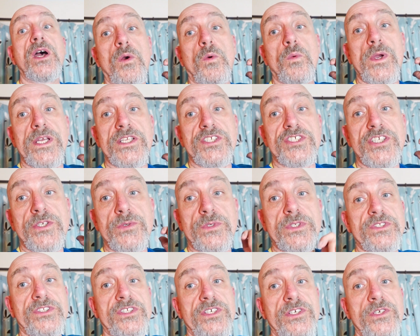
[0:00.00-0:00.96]
which you
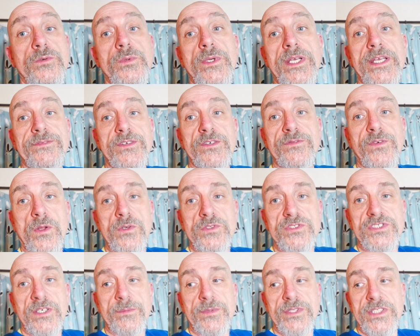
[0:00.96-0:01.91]
can do if you follow
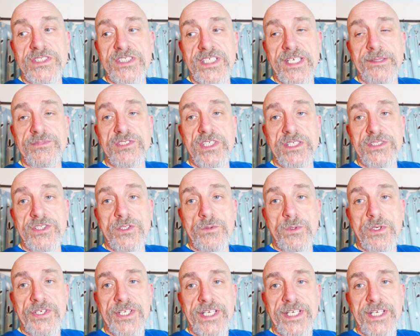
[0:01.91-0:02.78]
some of the tips I do on